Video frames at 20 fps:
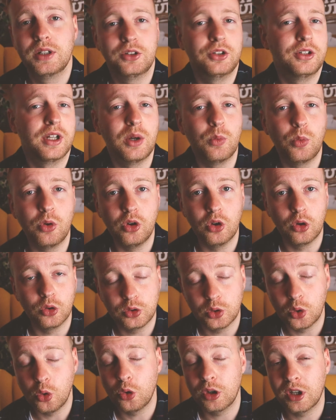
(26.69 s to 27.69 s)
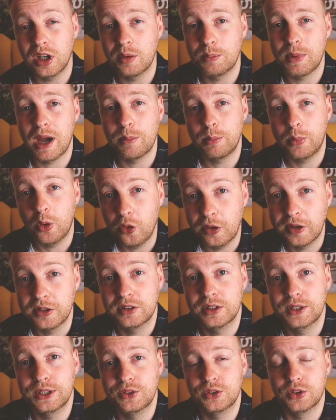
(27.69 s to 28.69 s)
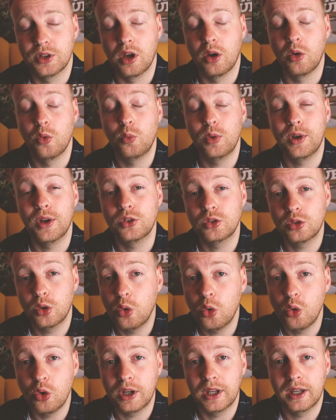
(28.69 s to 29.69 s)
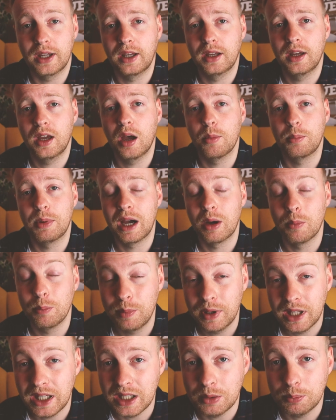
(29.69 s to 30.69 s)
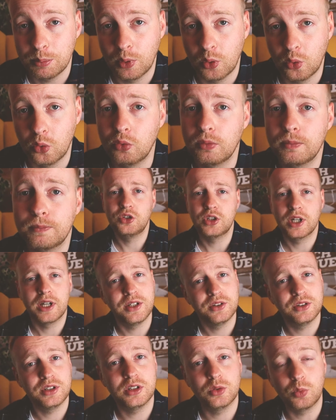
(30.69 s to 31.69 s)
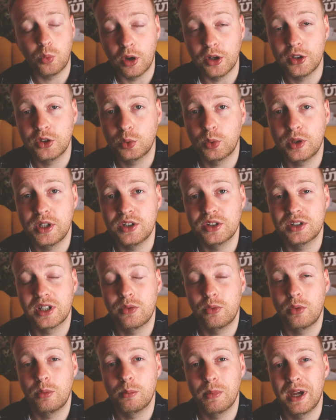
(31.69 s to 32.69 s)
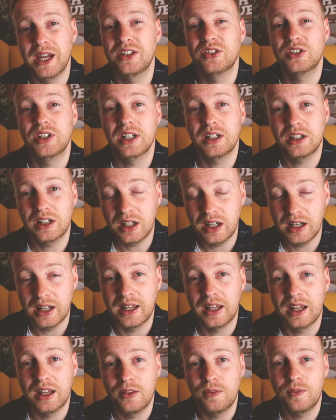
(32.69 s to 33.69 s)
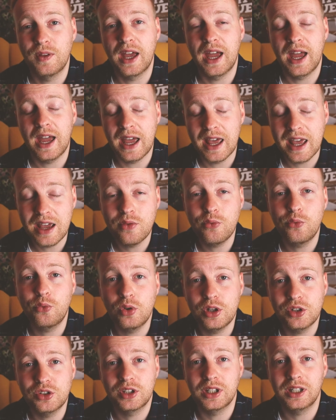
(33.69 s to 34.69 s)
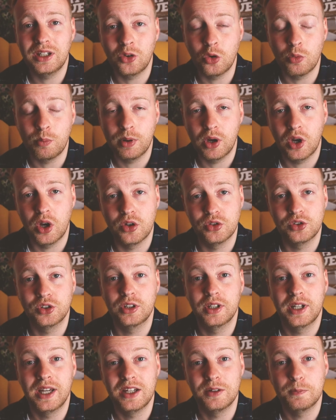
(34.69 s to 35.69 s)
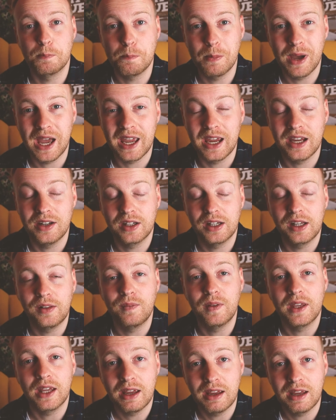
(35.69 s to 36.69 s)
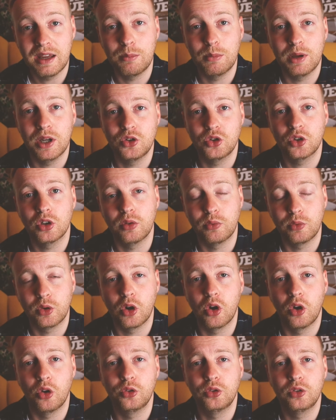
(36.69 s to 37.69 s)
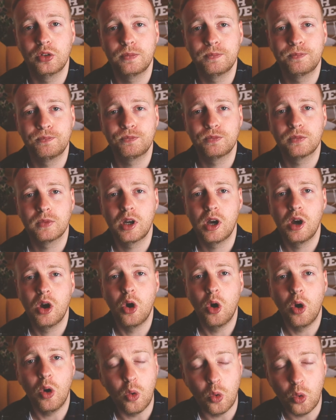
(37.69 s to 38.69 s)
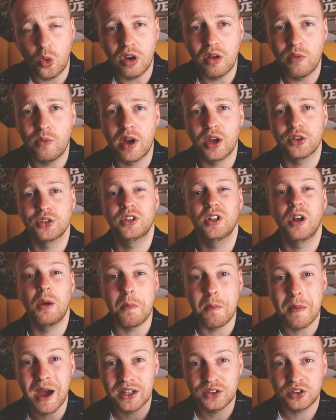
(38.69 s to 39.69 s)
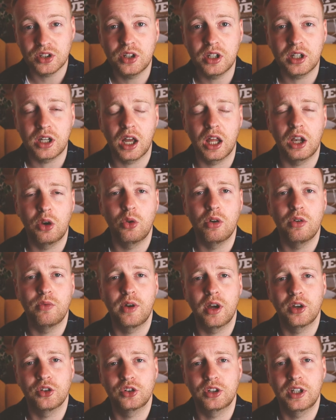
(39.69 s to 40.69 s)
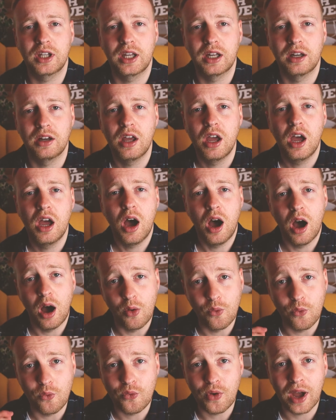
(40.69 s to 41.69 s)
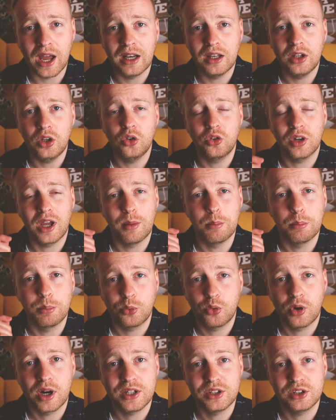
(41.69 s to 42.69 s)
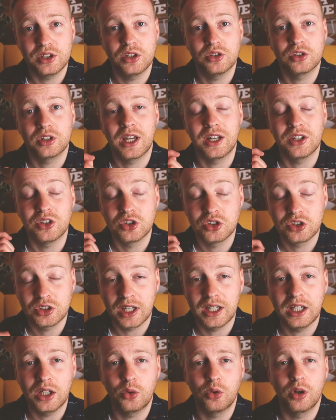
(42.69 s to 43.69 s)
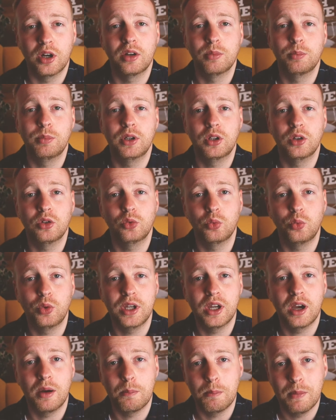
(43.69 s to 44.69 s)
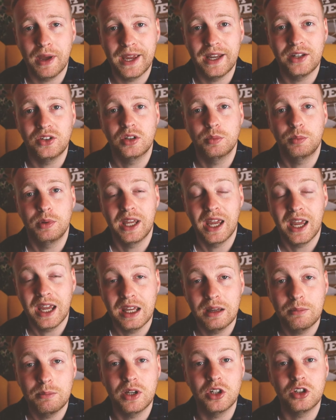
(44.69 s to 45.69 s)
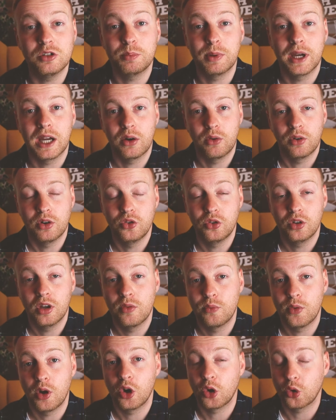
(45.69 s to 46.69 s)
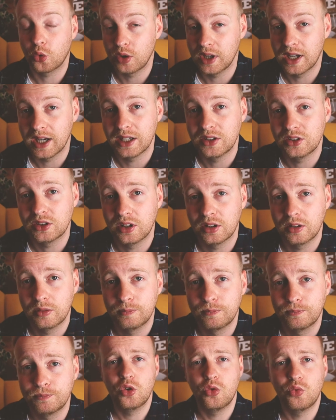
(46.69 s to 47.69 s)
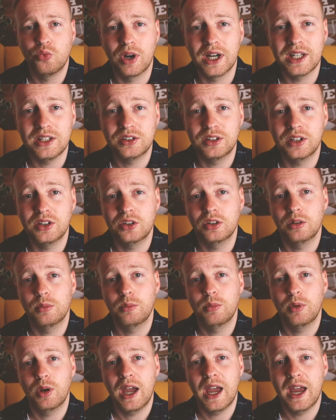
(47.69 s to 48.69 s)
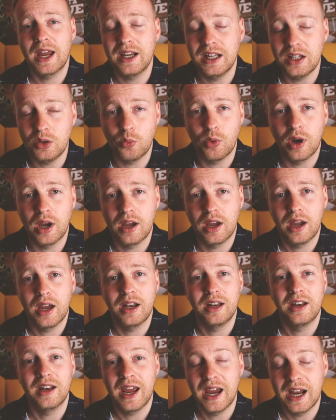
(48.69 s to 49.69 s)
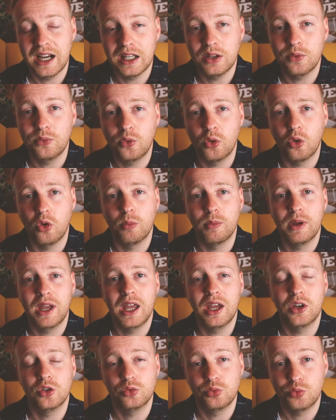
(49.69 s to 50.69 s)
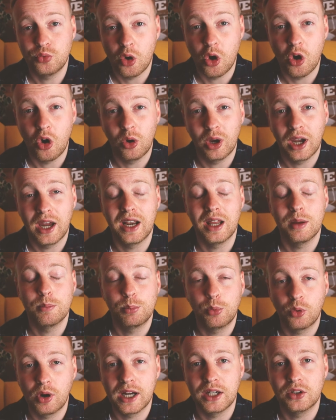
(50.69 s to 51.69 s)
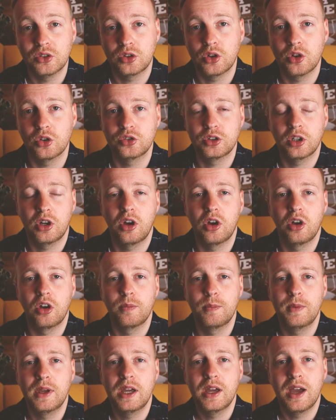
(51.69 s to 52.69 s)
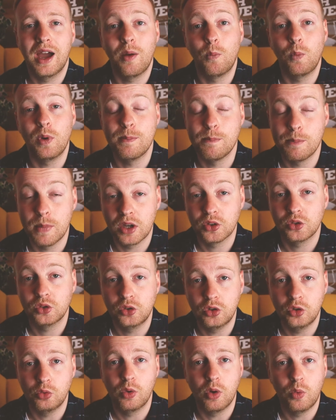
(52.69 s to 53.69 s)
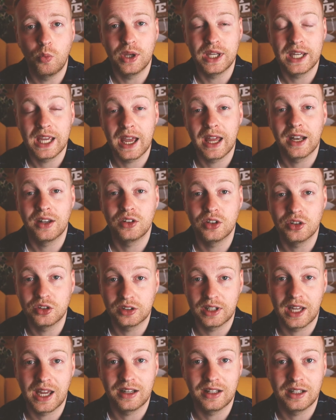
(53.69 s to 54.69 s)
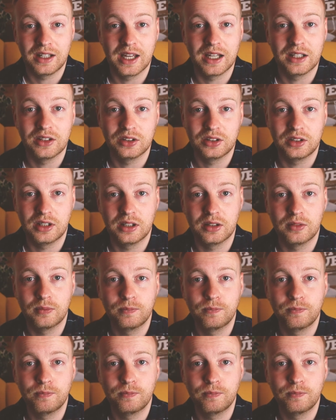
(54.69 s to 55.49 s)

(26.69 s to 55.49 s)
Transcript: Today we're not talking about politics though, we are talking about people. Genesis 1:27 makes it clear that every single person is made in the image of God. All of us, no matter the colour of our skin, are valued and precious and sacred because we are made to be image bearers of our Creator. Racism, anywhere and in any form, is wrong and it breaks God's heart, and we must do what we can to stand against it.